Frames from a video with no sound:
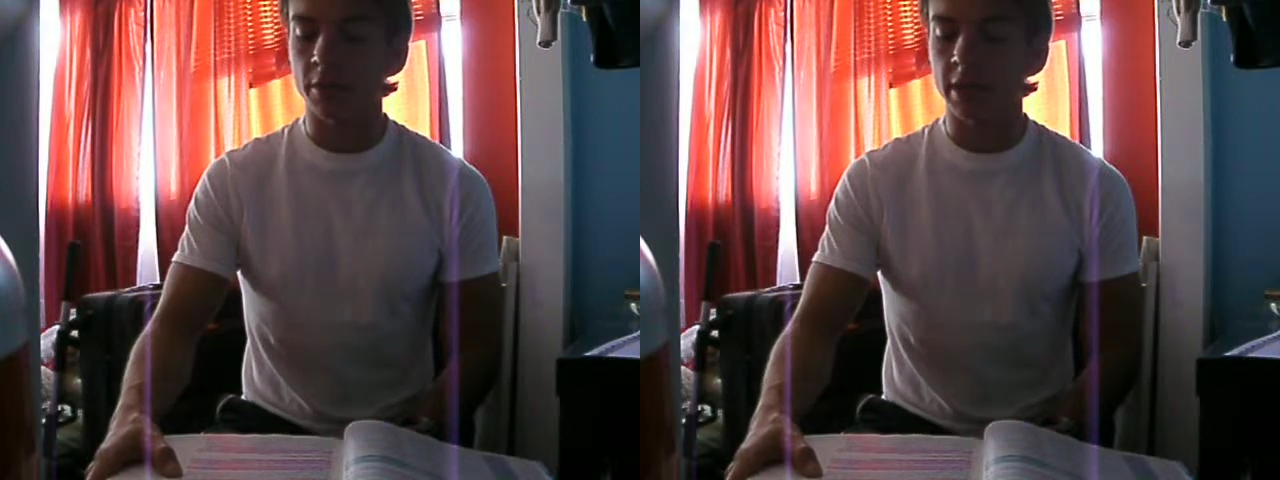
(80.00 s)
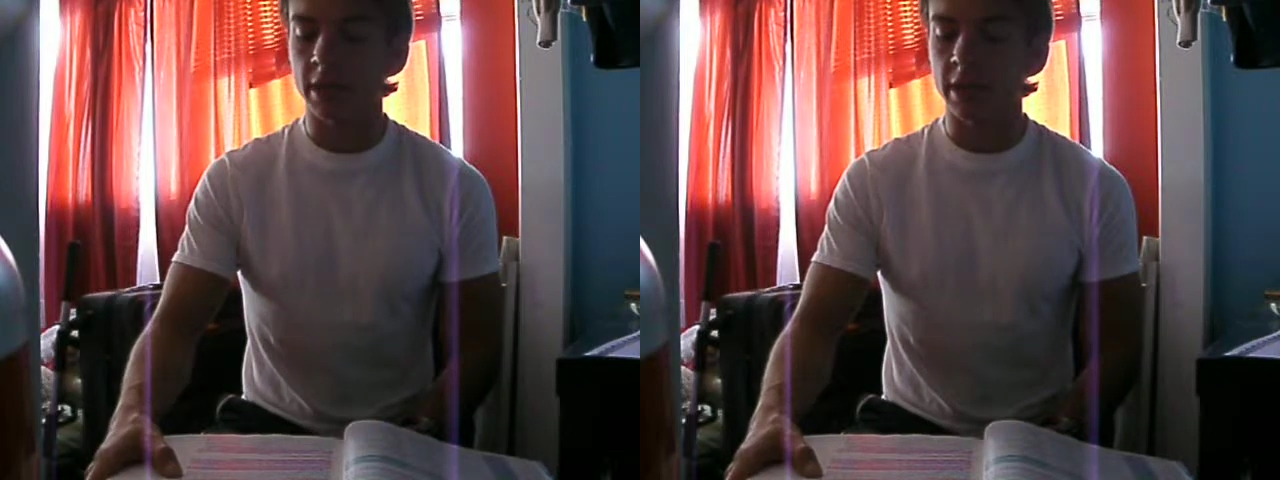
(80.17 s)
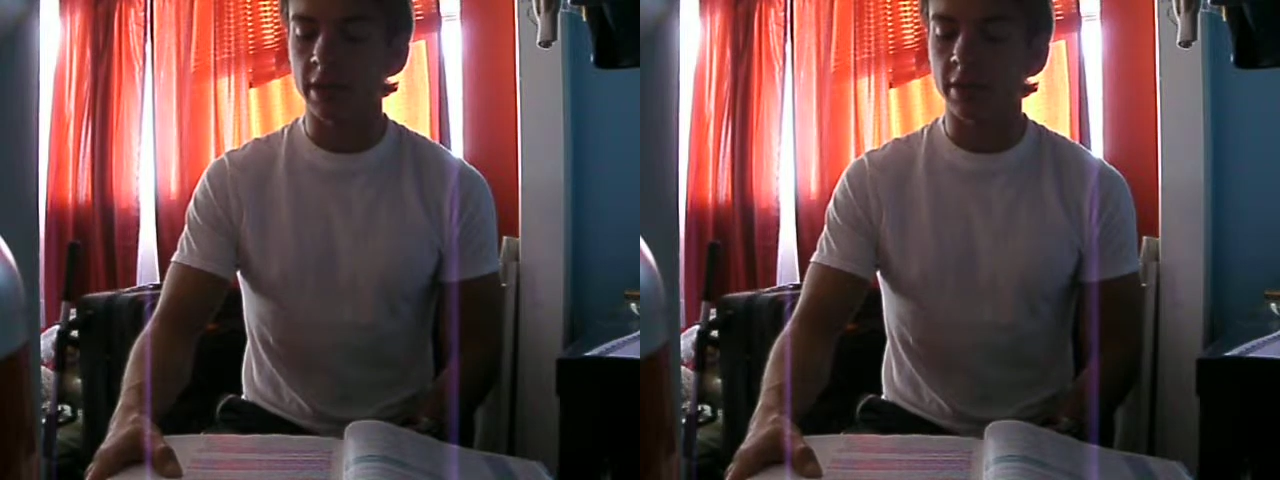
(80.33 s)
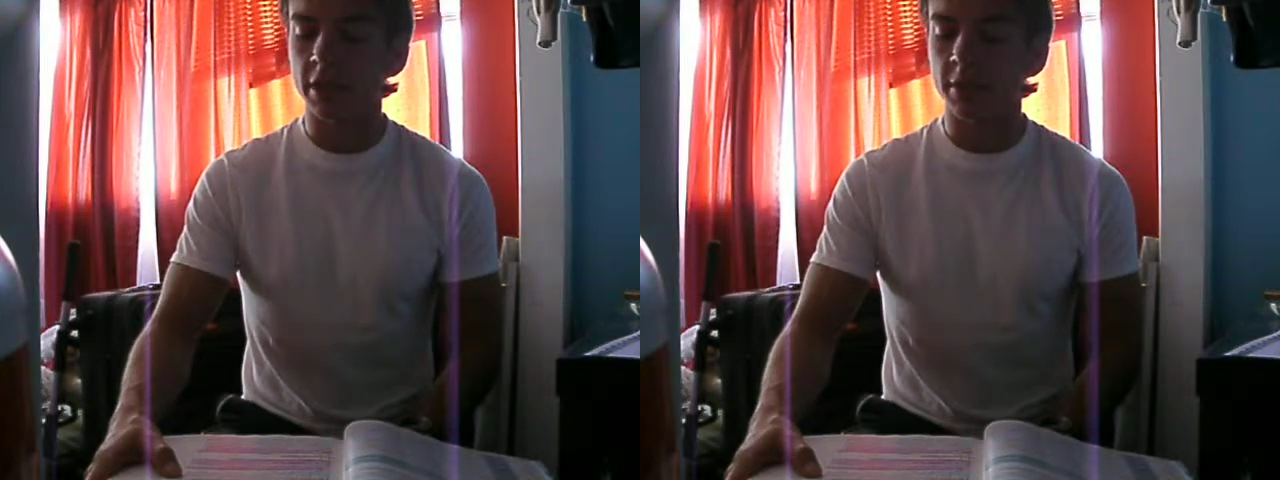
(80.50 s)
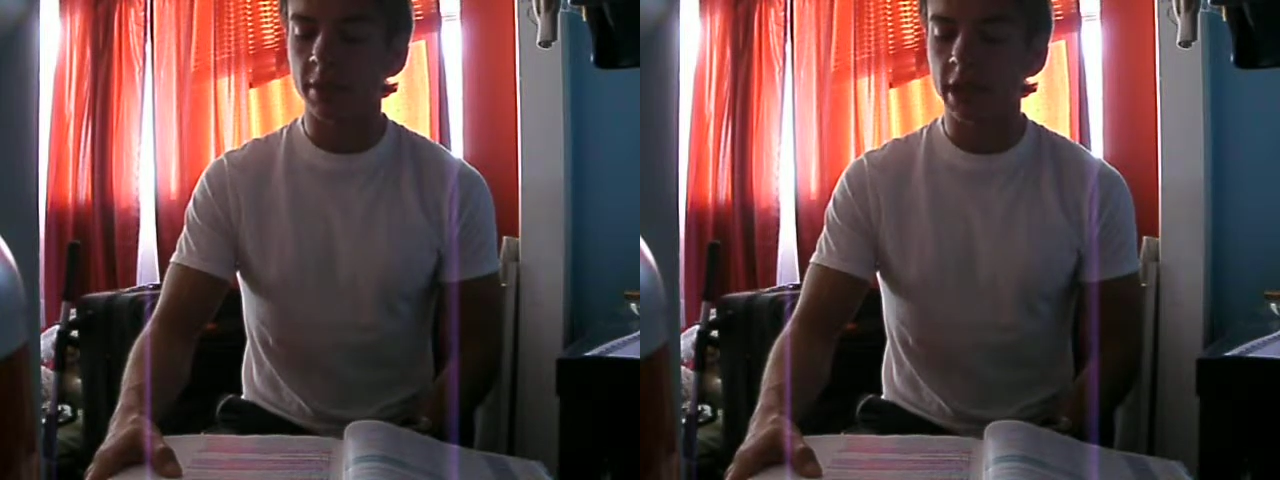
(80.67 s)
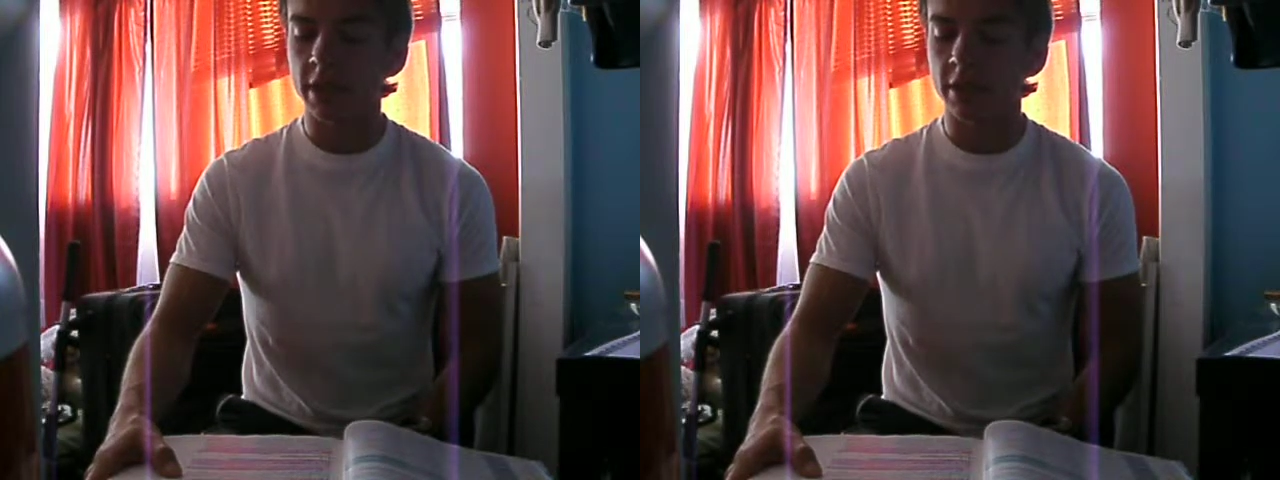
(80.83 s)
receive its
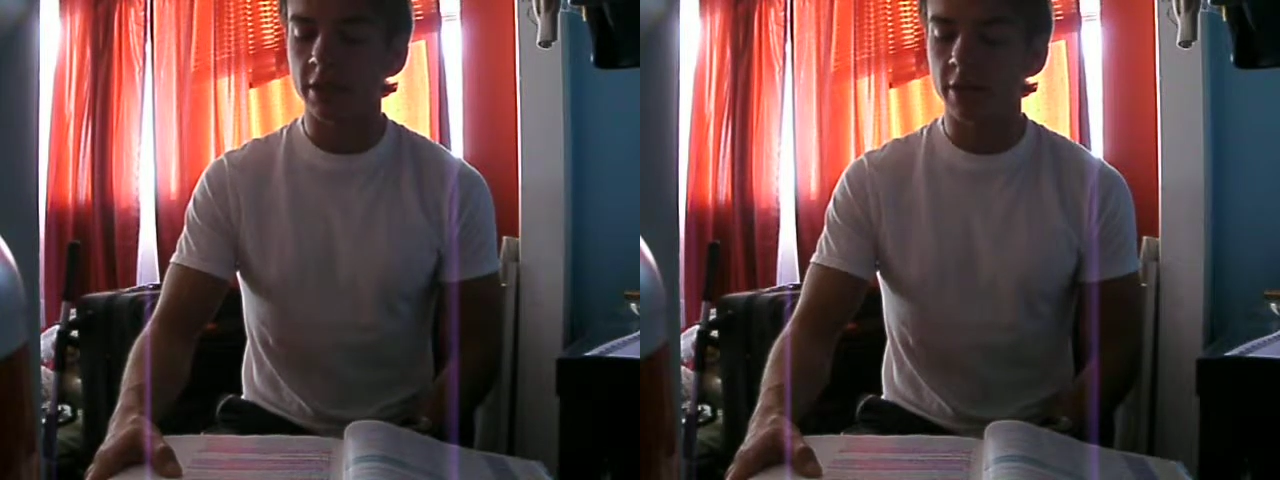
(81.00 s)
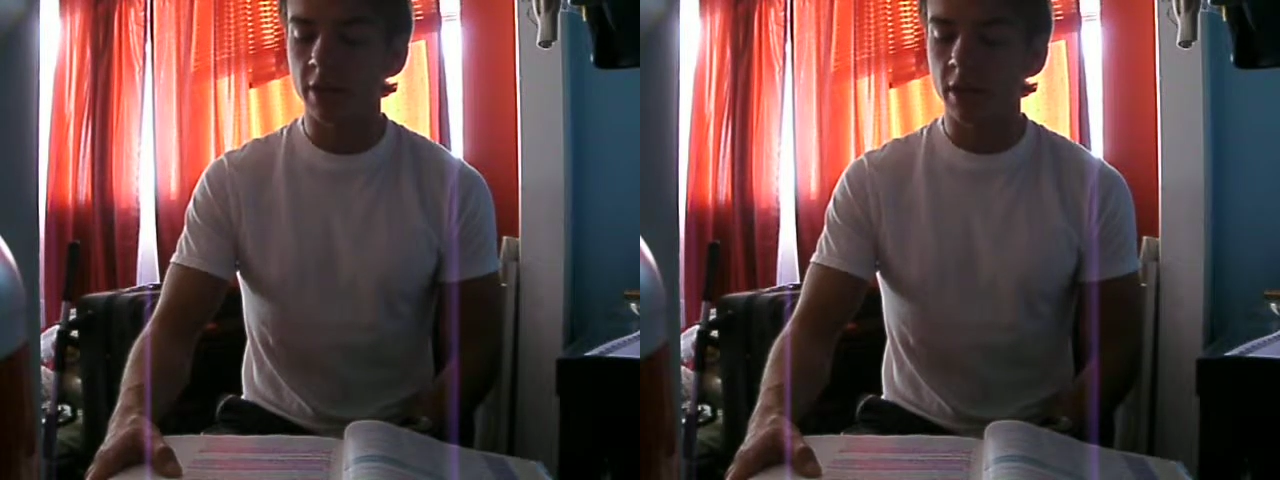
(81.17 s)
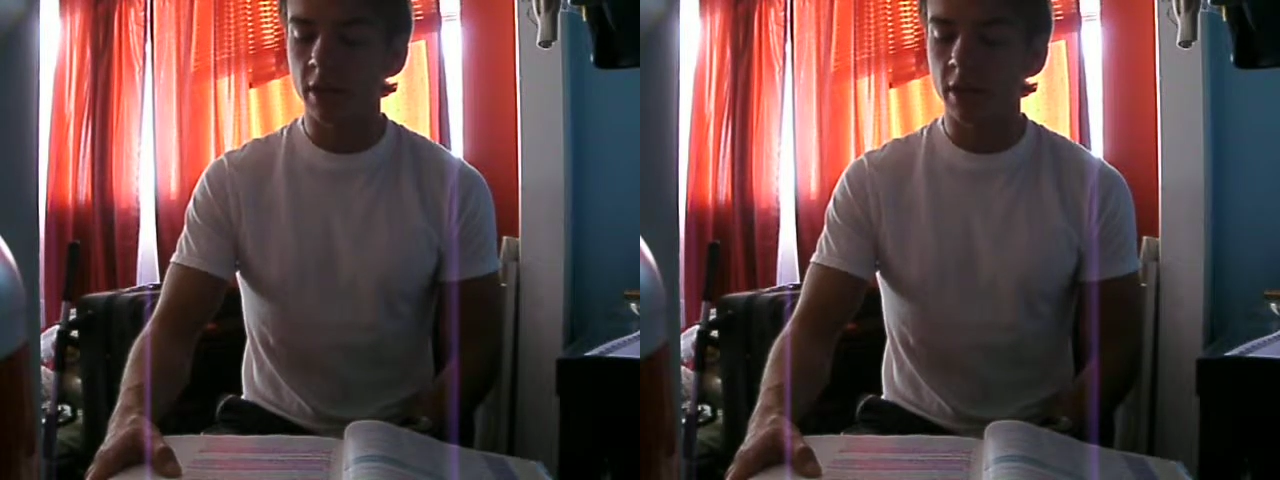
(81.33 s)
message.